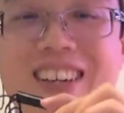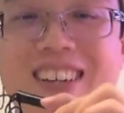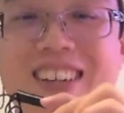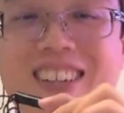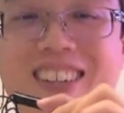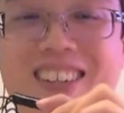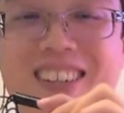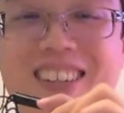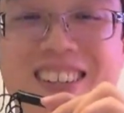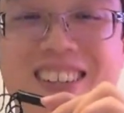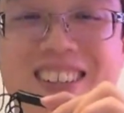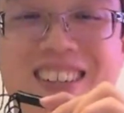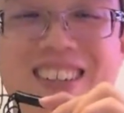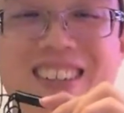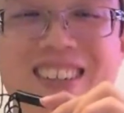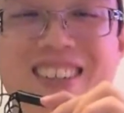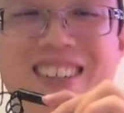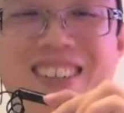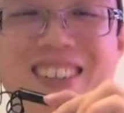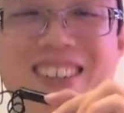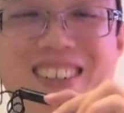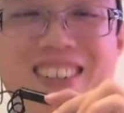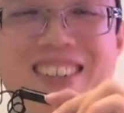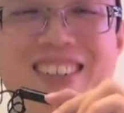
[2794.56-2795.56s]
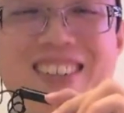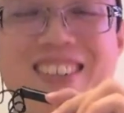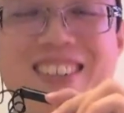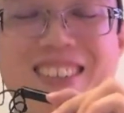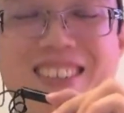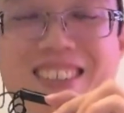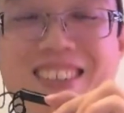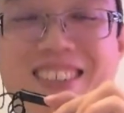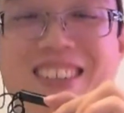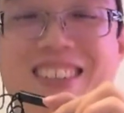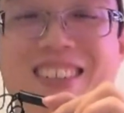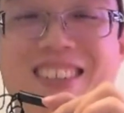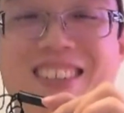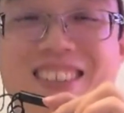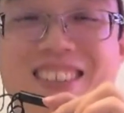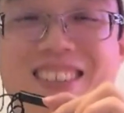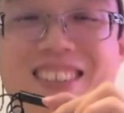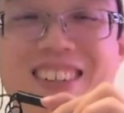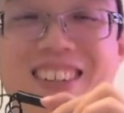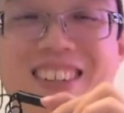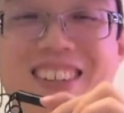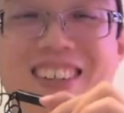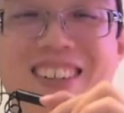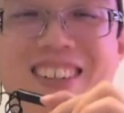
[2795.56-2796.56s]
to the model, right?
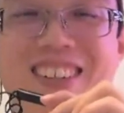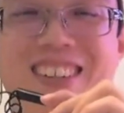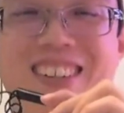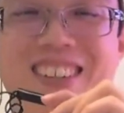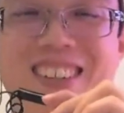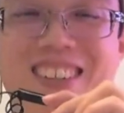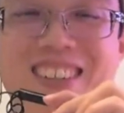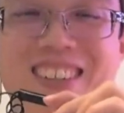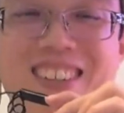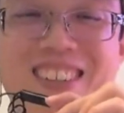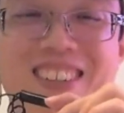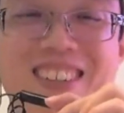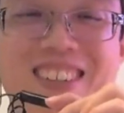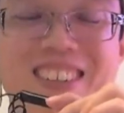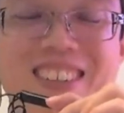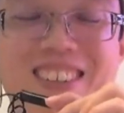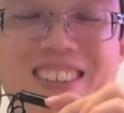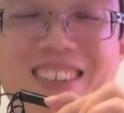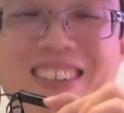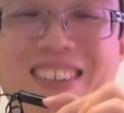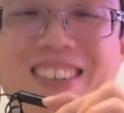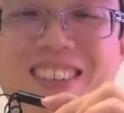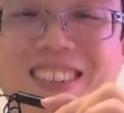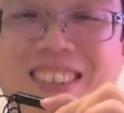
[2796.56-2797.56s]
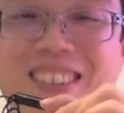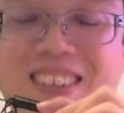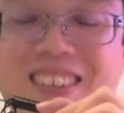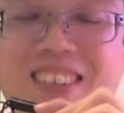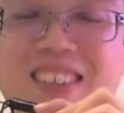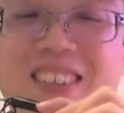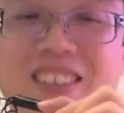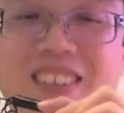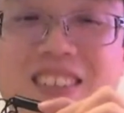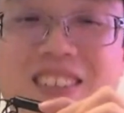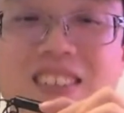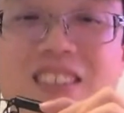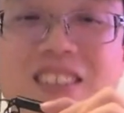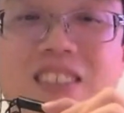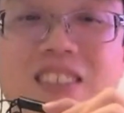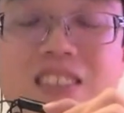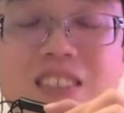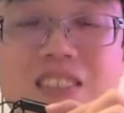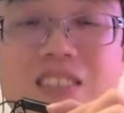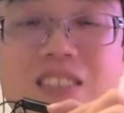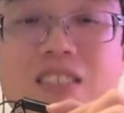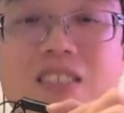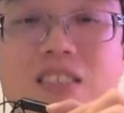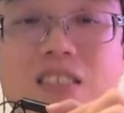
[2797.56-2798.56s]
And that's the point, is
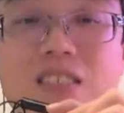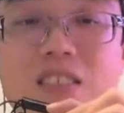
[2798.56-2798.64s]
that